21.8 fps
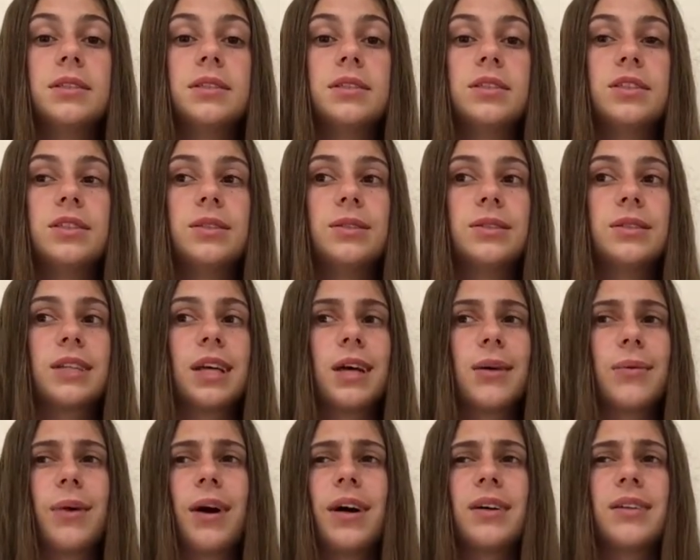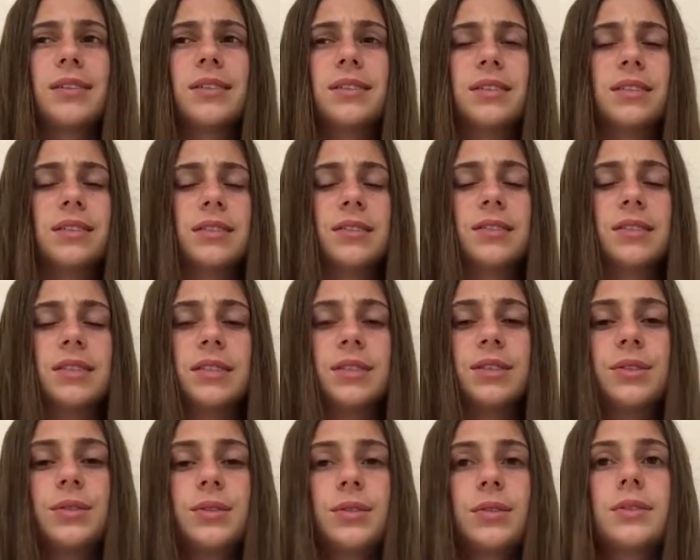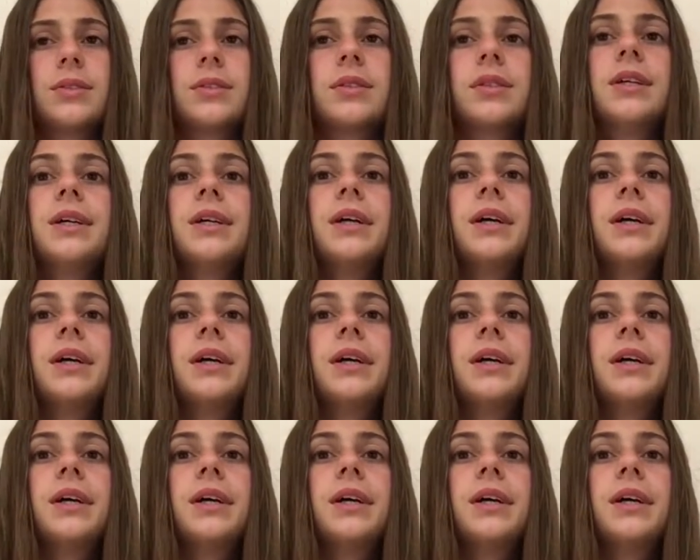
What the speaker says: she was like, wow, this is really cool.